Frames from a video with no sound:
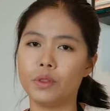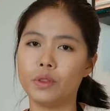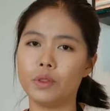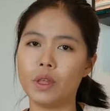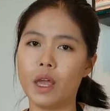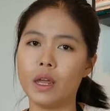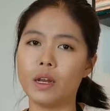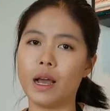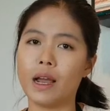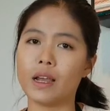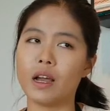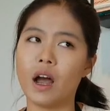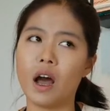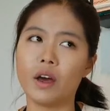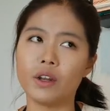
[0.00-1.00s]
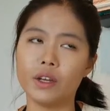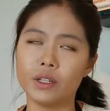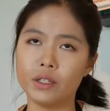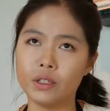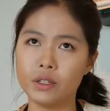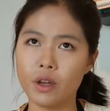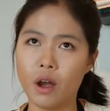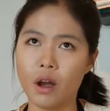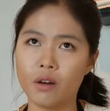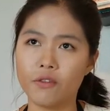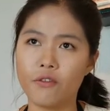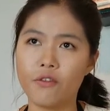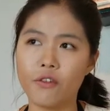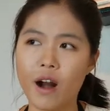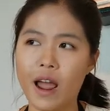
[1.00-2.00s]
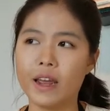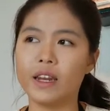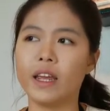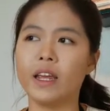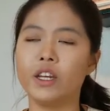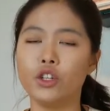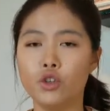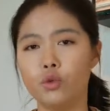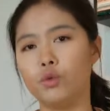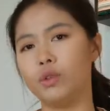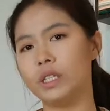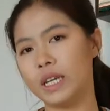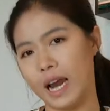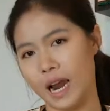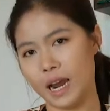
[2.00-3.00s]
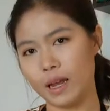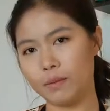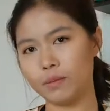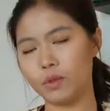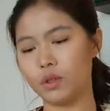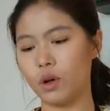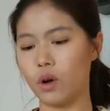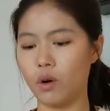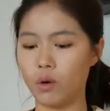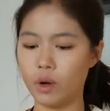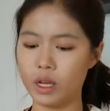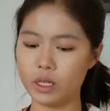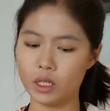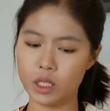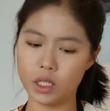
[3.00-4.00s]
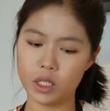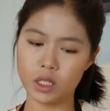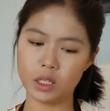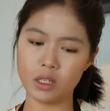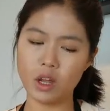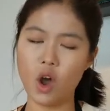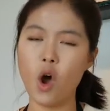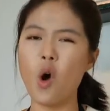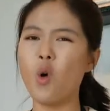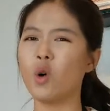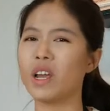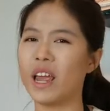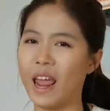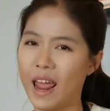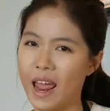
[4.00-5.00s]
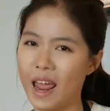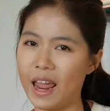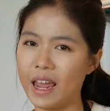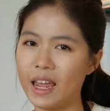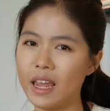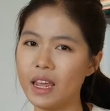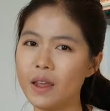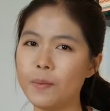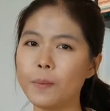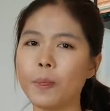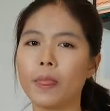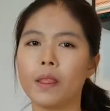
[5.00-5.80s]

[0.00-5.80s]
Then I got it on Friday noontime, so it's okay.